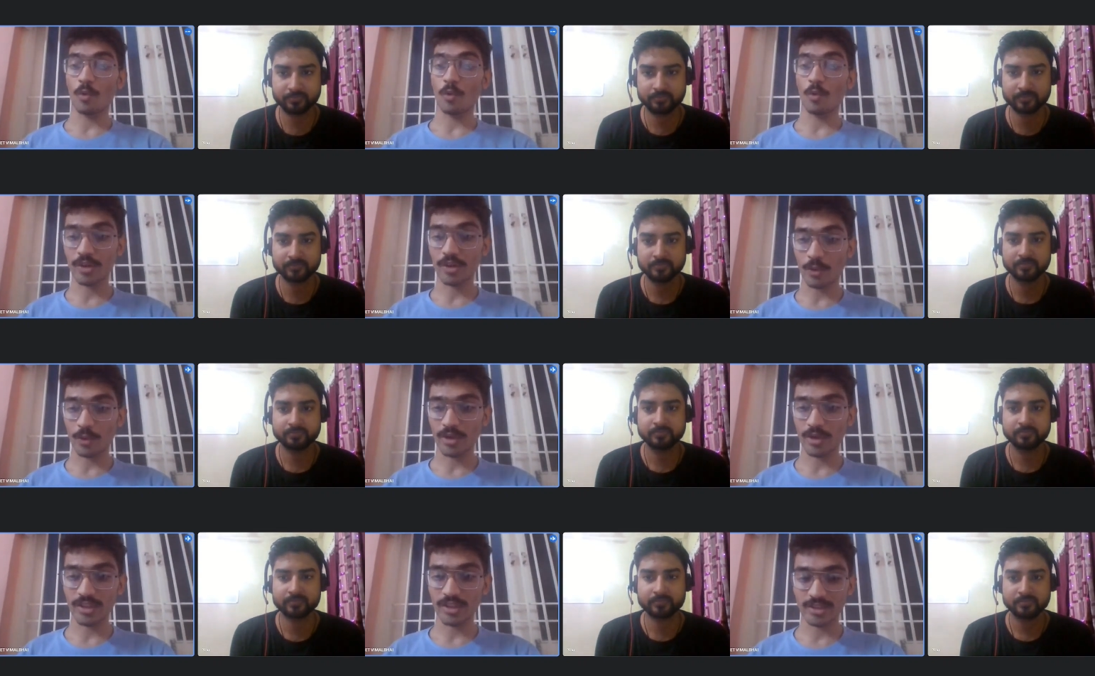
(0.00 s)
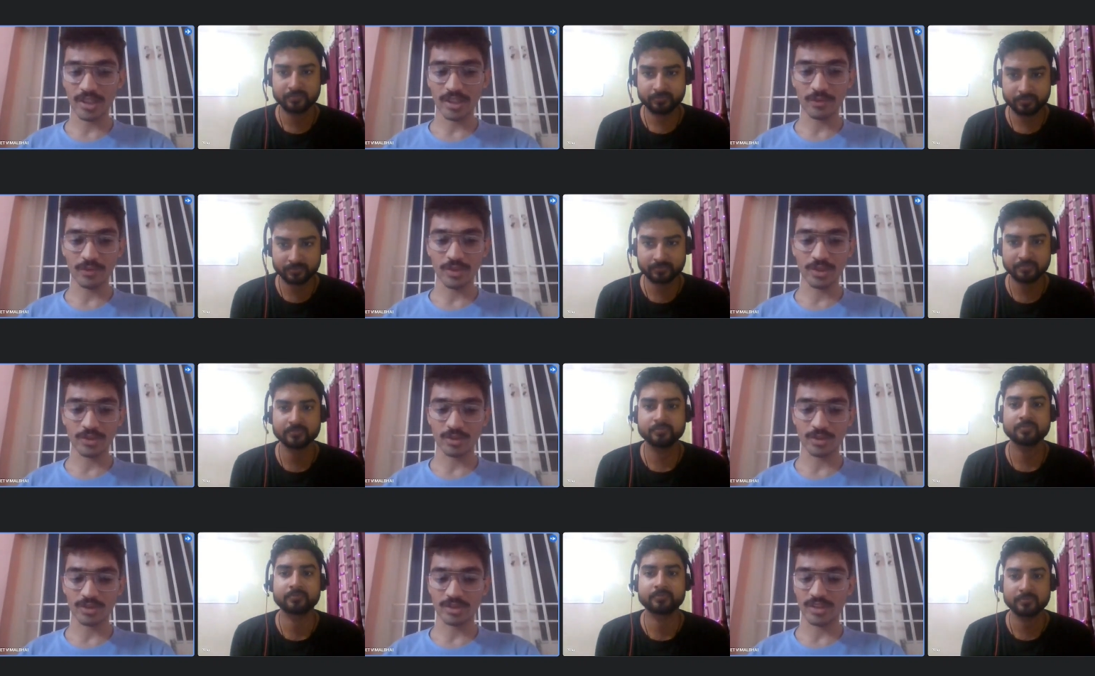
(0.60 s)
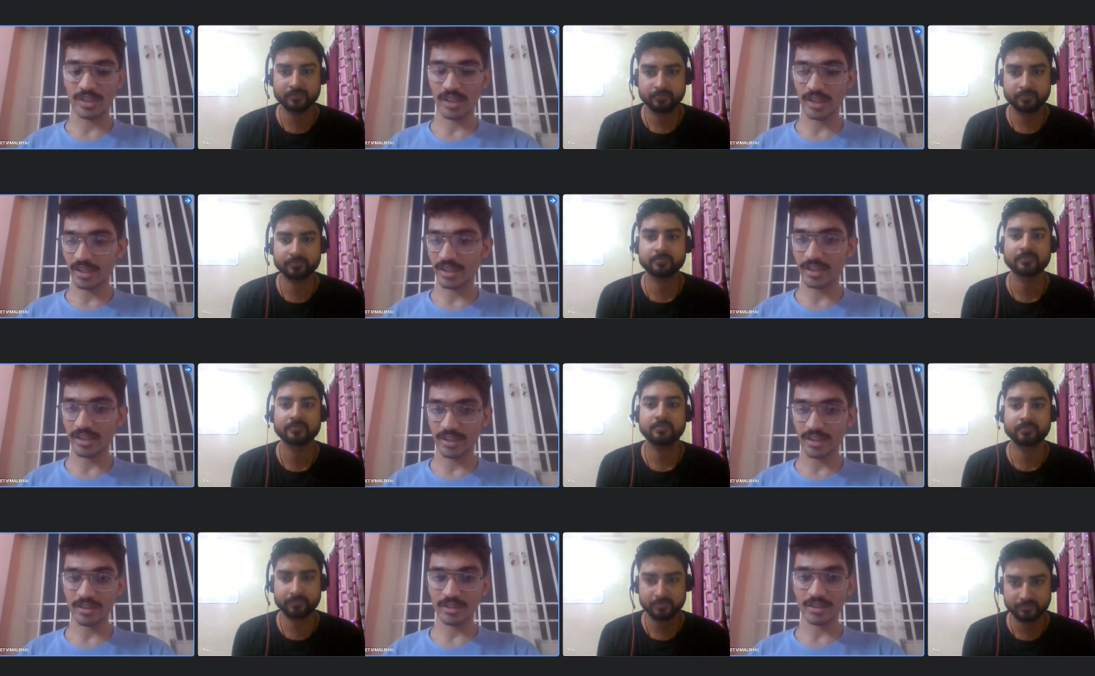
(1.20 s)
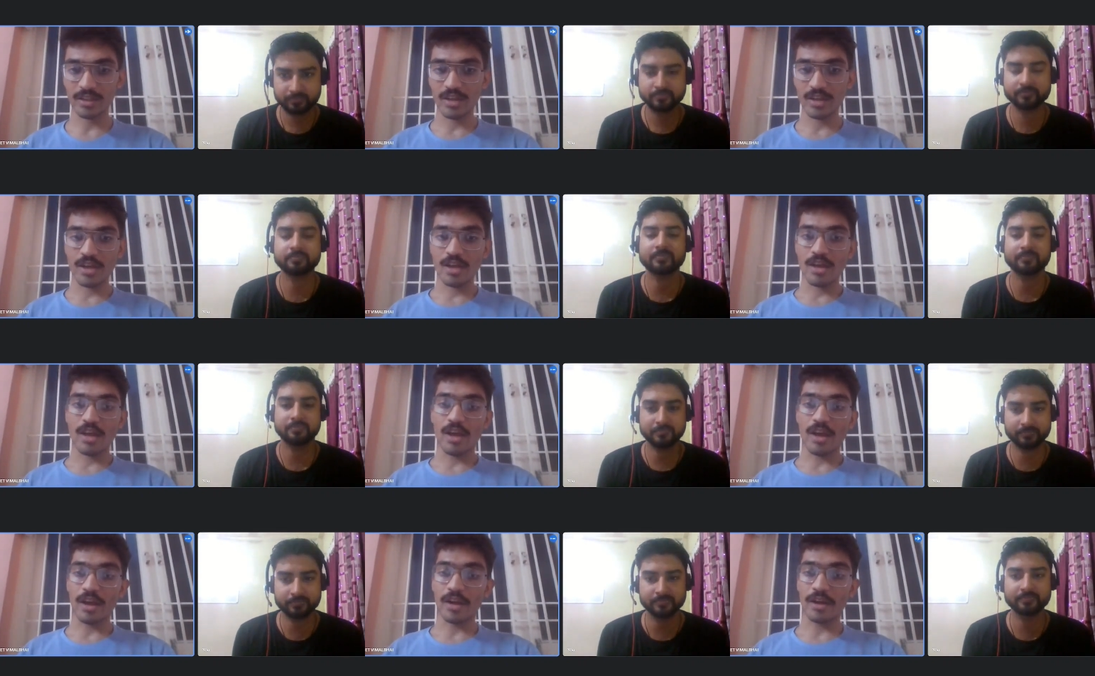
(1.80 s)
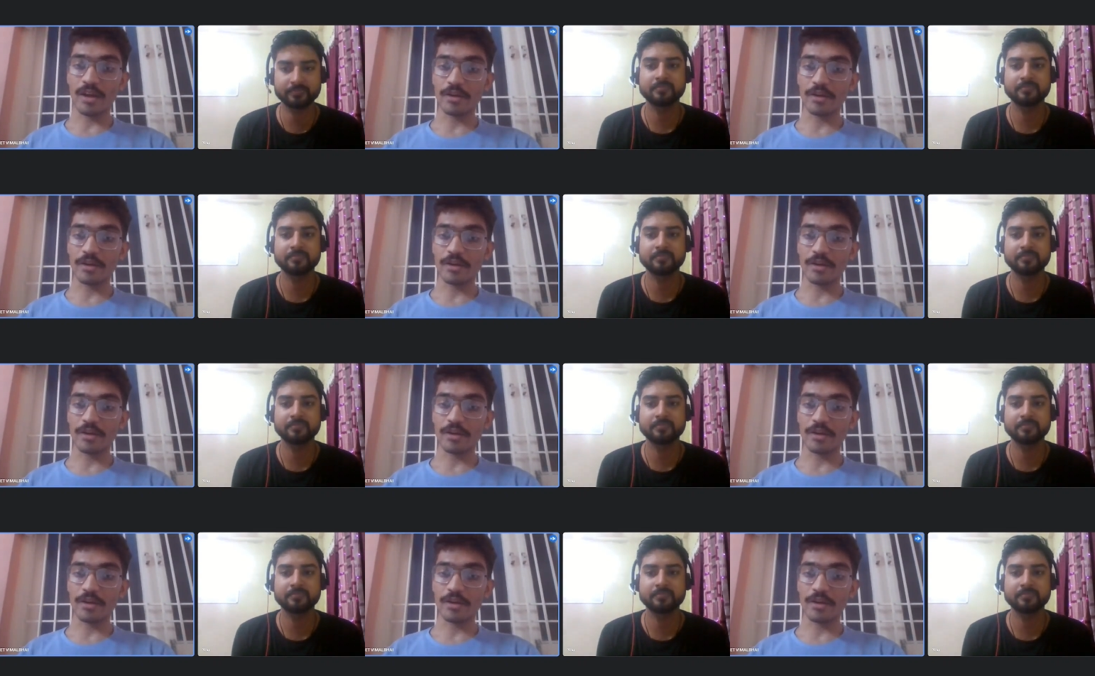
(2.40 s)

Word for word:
Speaker 1: one coding site, which was HackerRank, mm-hmm.